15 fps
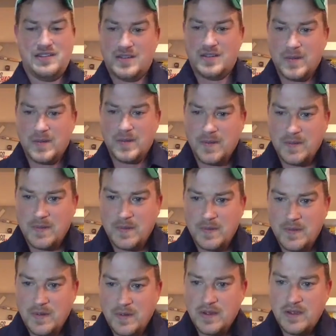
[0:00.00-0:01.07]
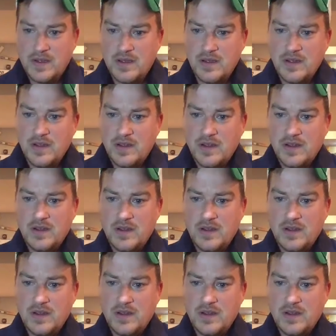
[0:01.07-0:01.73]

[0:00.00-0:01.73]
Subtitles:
(silence)